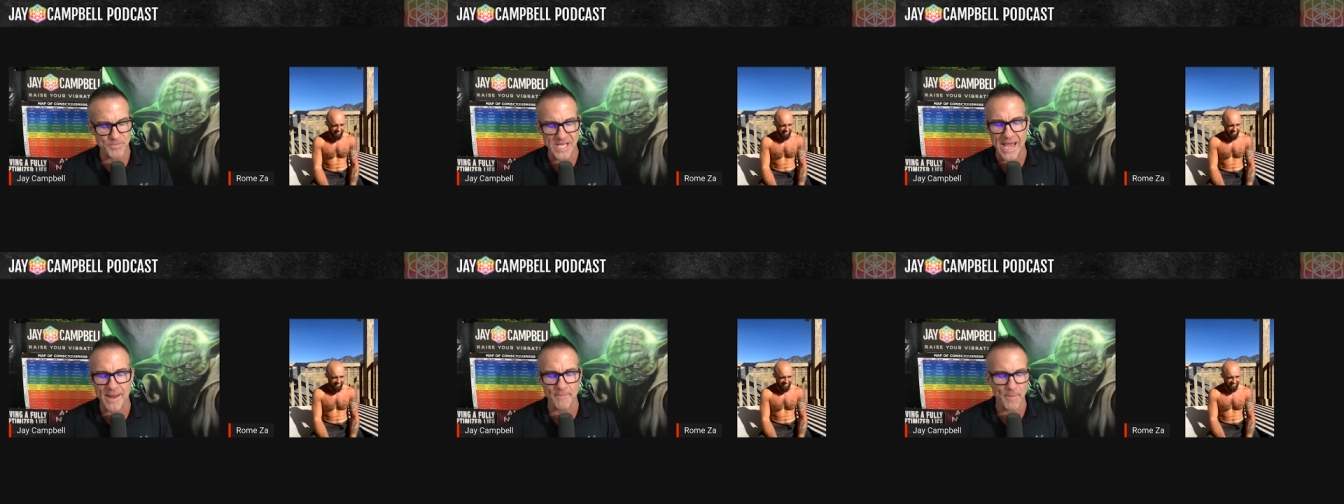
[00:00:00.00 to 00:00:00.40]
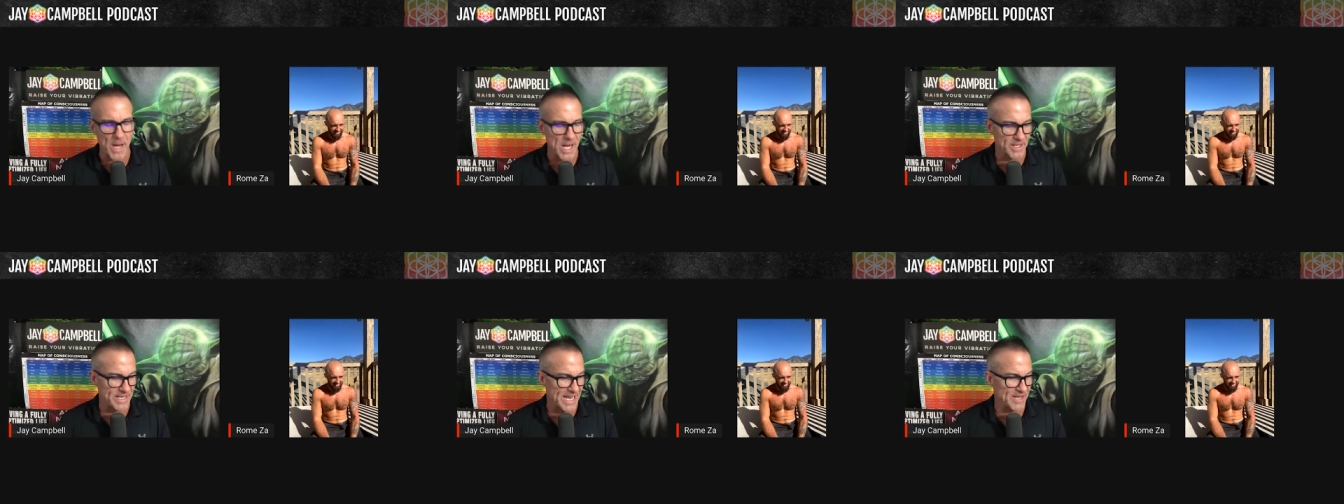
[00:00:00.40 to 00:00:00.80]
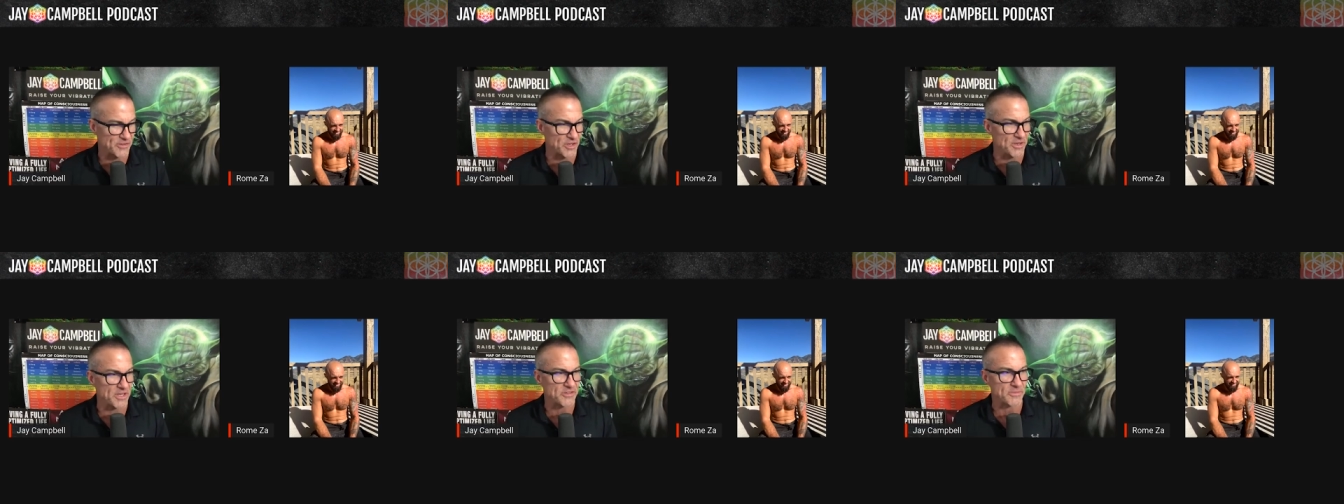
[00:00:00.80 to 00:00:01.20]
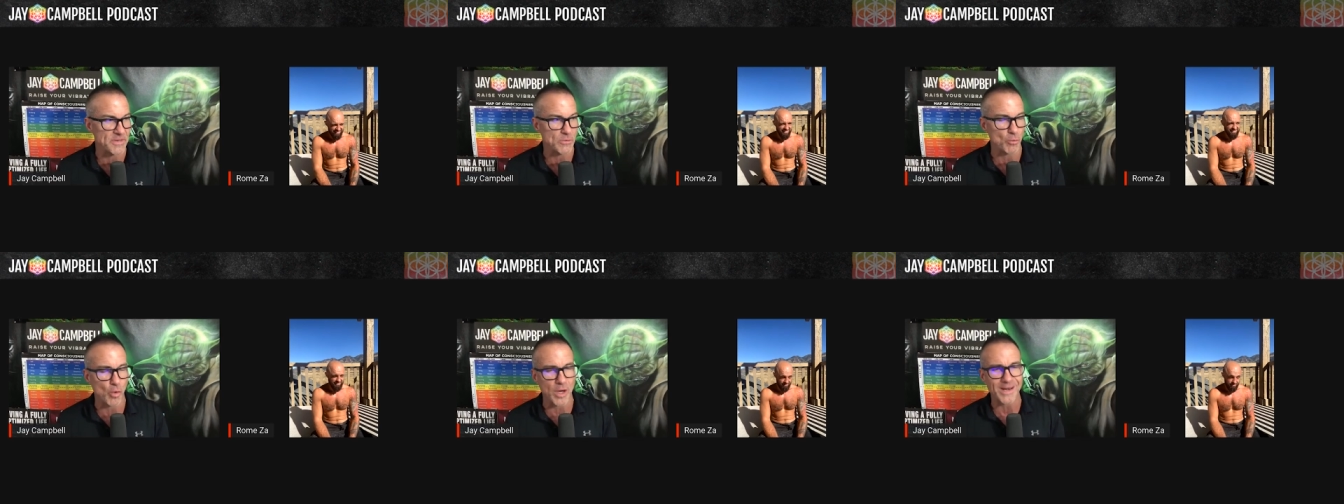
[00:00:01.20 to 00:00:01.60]
10 podcast on this i
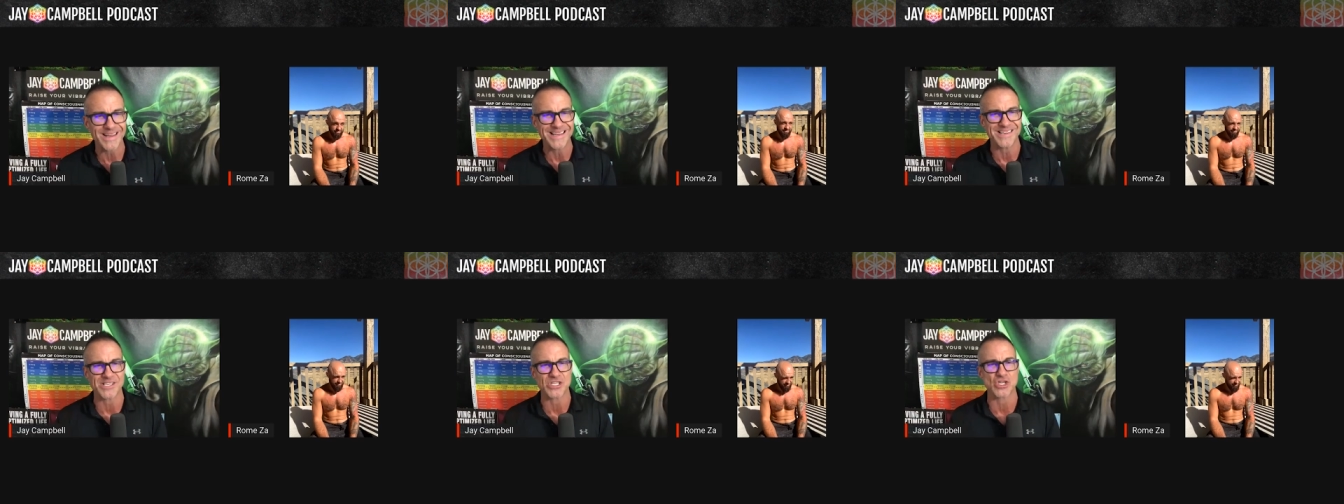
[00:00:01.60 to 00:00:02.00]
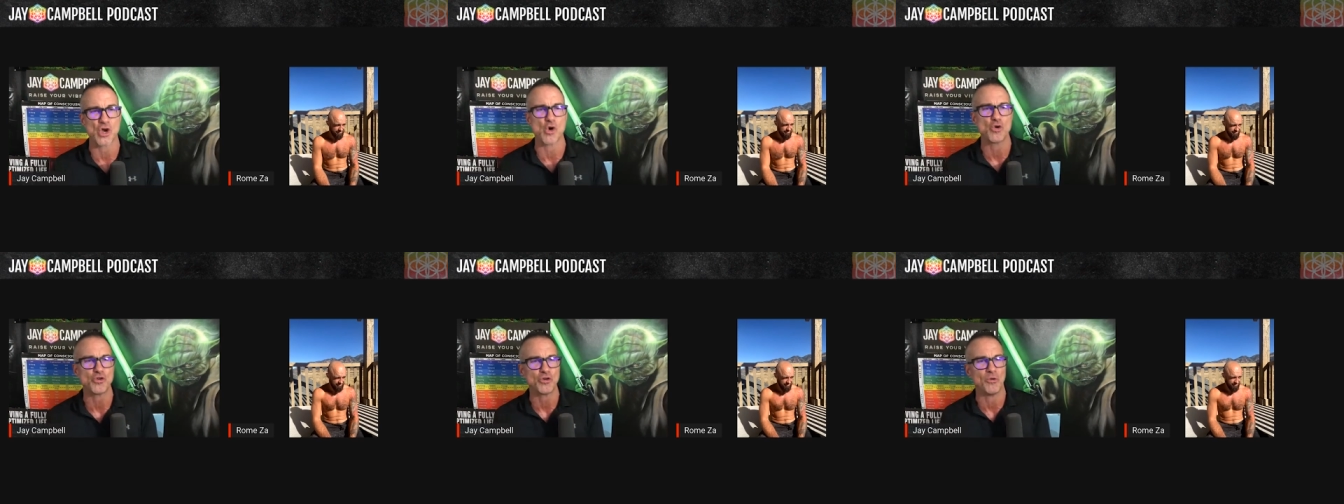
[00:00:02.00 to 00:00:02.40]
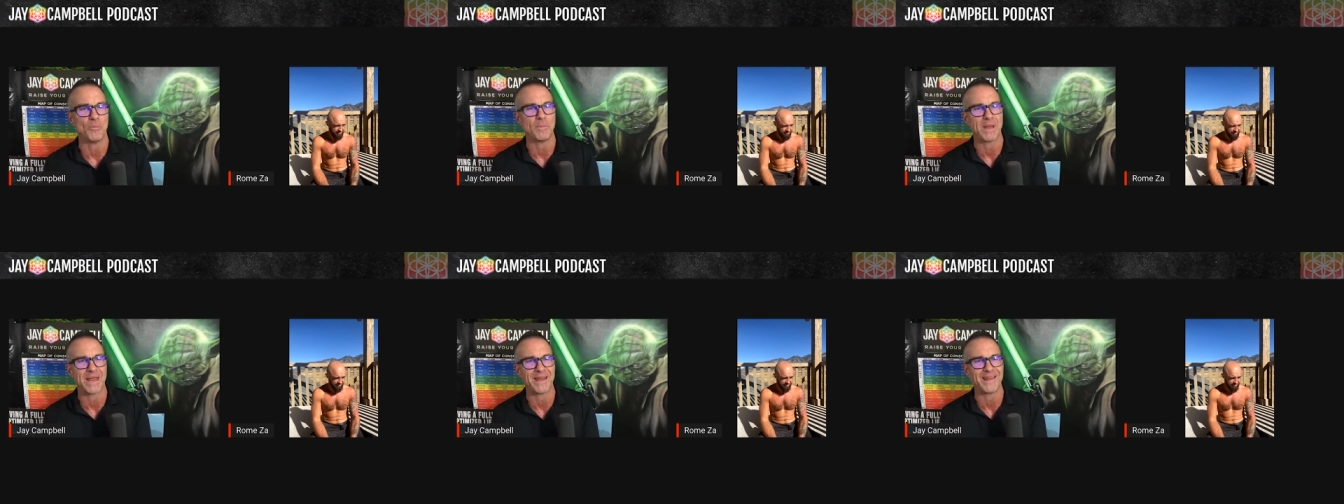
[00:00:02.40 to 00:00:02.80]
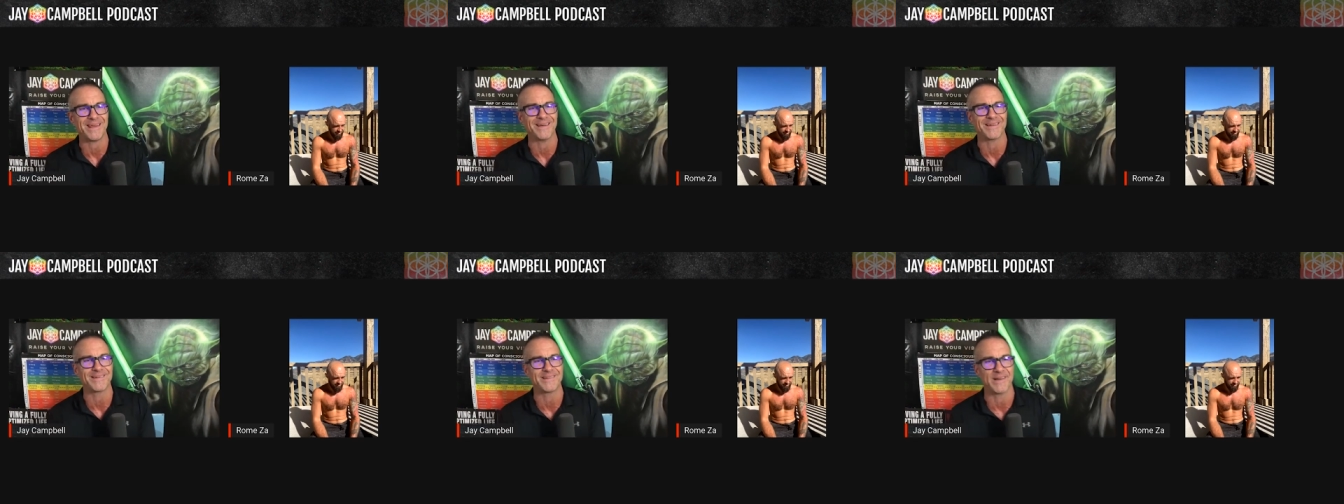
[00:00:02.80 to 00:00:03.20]
mean what has social
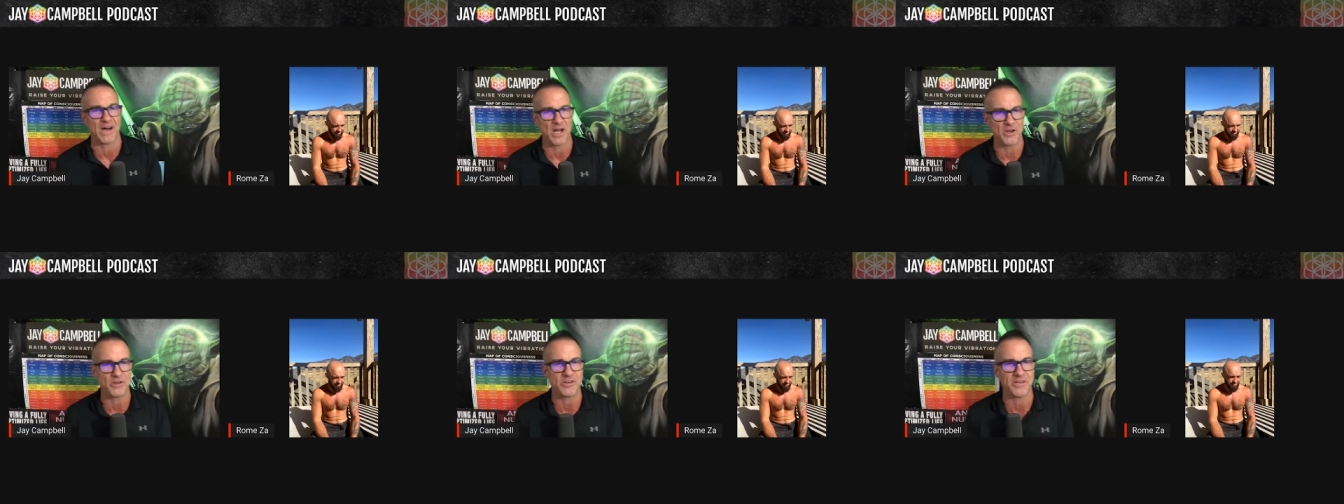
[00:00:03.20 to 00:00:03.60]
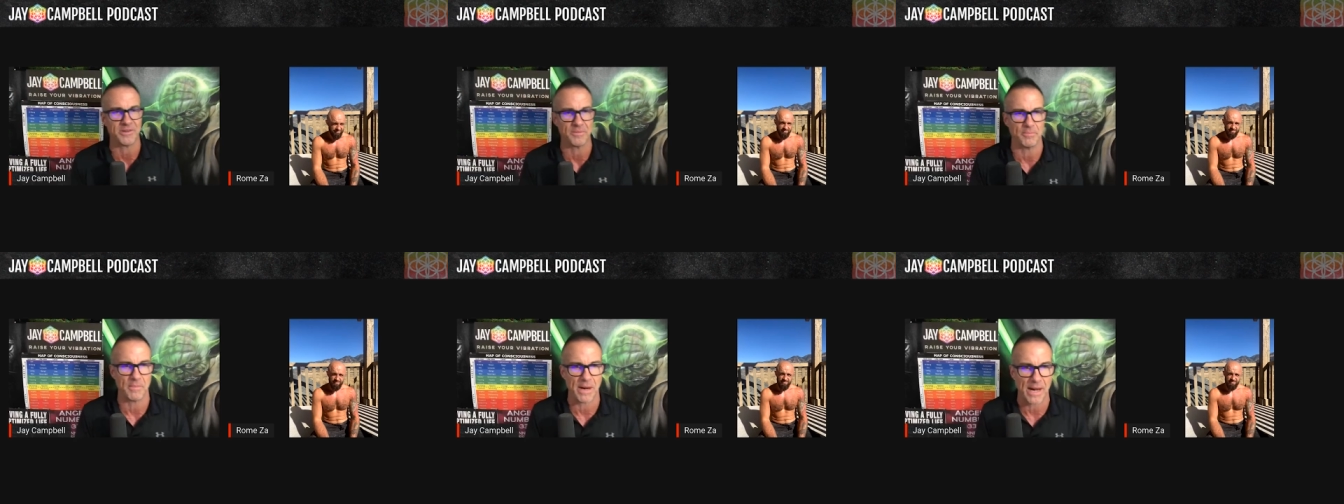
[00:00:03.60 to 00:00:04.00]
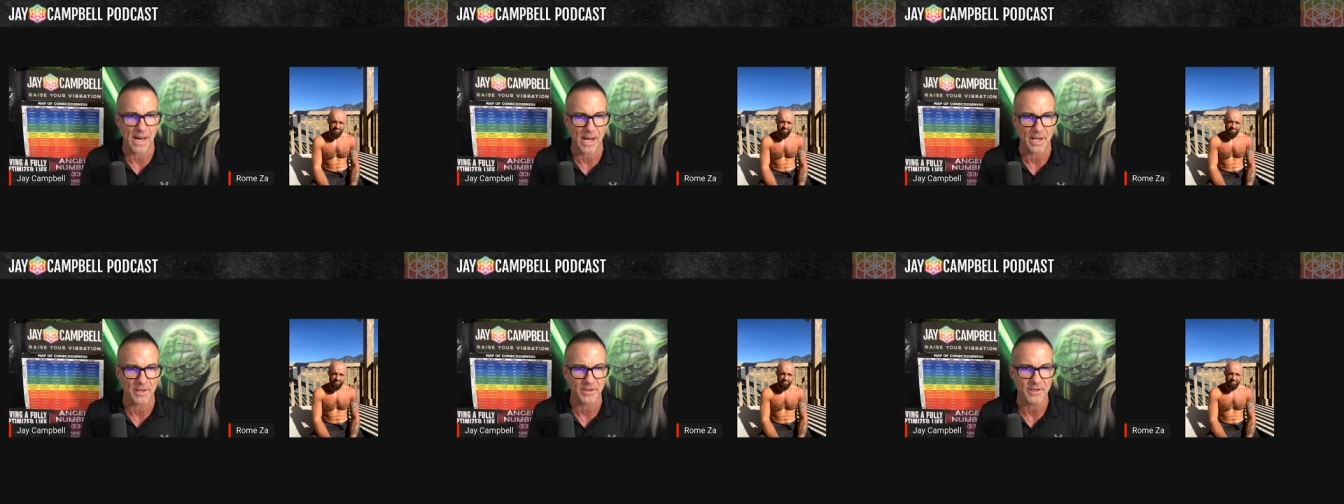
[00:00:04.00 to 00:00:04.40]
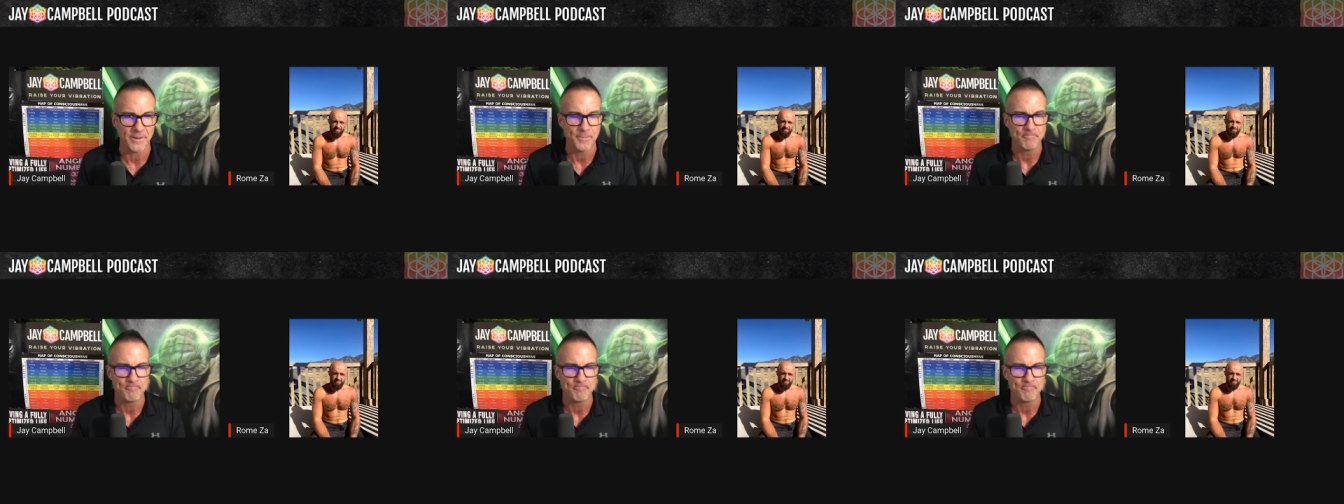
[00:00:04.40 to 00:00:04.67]
media done to the mind